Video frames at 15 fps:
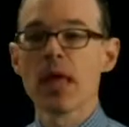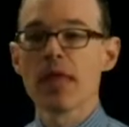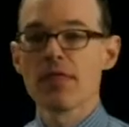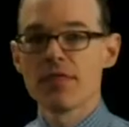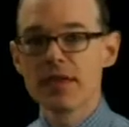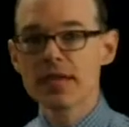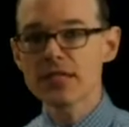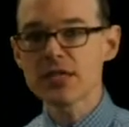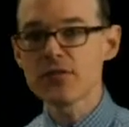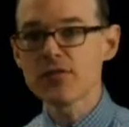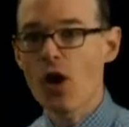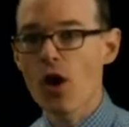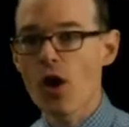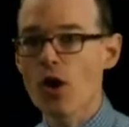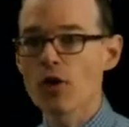This
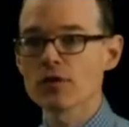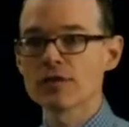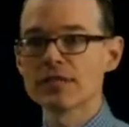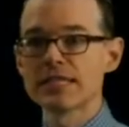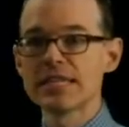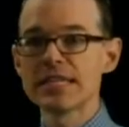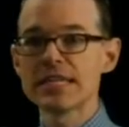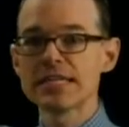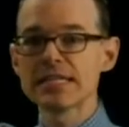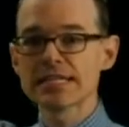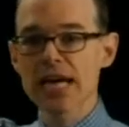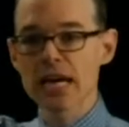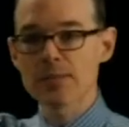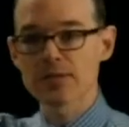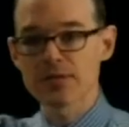involves these
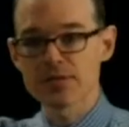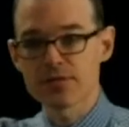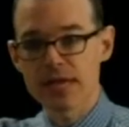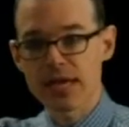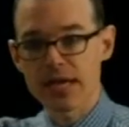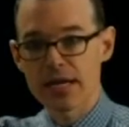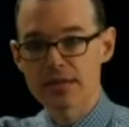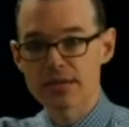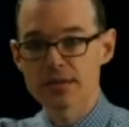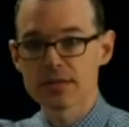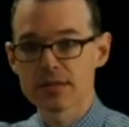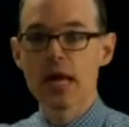types of things: